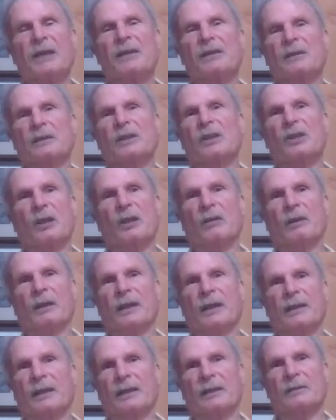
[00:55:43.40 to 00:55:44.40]
basically
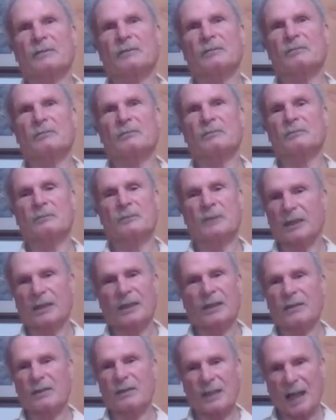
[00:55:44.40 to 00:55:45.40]
showing that
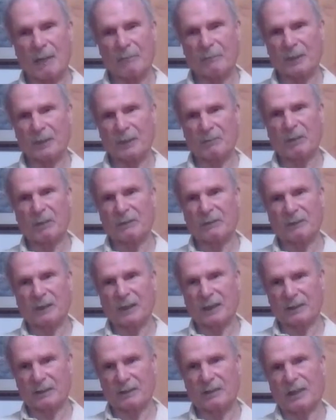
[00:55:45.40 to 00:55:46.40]
it didn't stop these
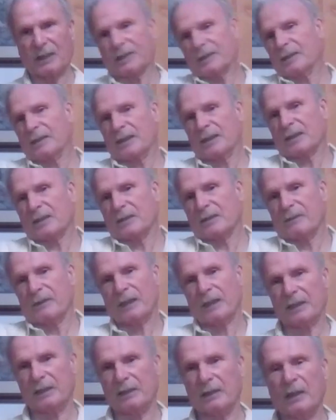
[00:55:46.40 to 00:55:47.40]
big fires like the Dixie
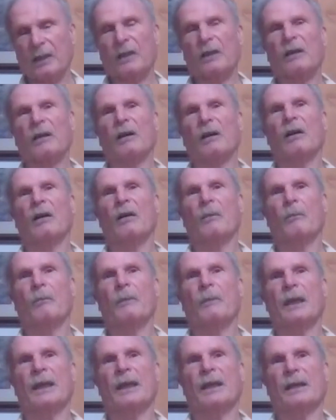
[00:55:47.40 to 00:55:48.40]
Fire
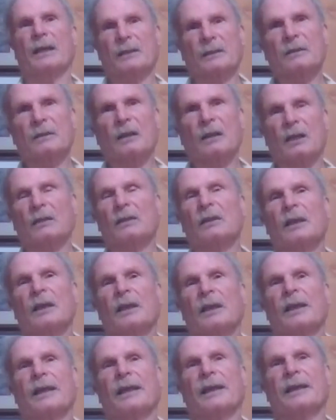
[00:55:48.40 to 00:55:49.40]
at all.
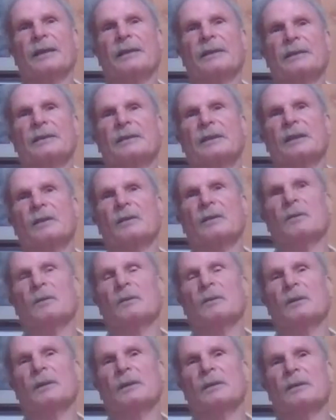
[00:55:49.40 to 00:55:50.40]
And
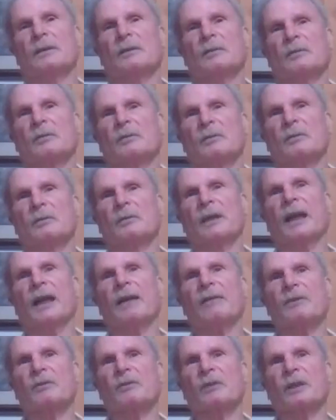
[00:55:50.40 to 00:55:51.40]
so
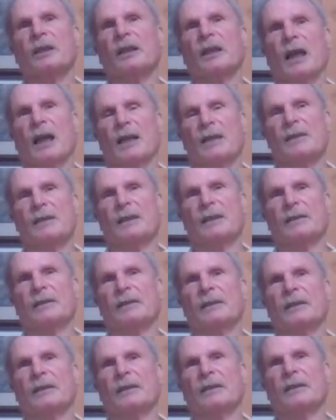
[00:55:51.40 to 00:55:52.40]
we have to realize
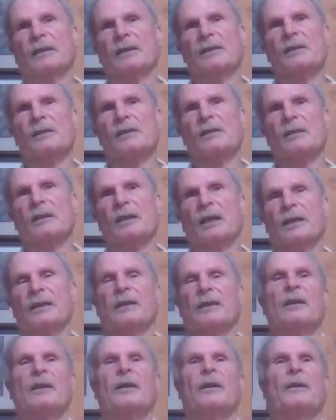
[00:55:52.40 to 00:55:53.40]
that this is
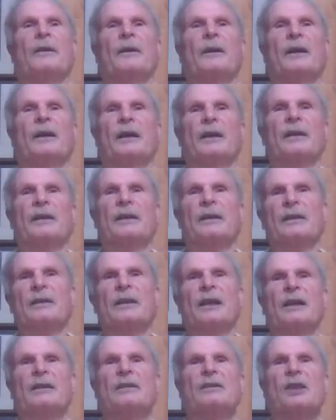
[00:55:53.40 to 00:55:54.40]
like
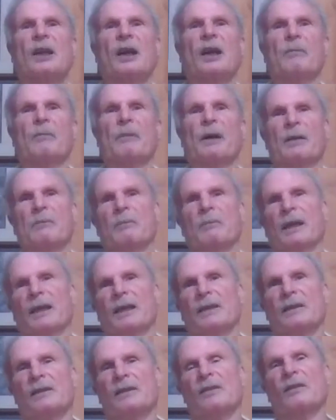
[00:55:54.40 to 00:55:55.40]
the analogy I might
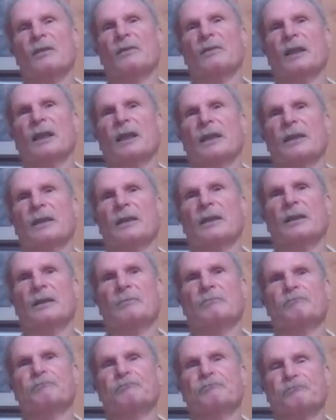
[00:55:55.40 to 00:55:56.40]
make is sort of like
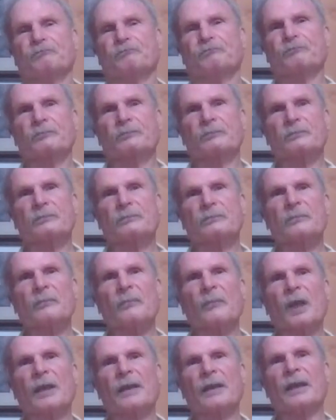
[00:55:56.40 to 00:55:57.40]

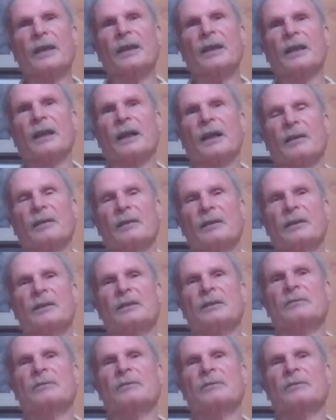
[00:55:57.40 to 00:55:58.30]
the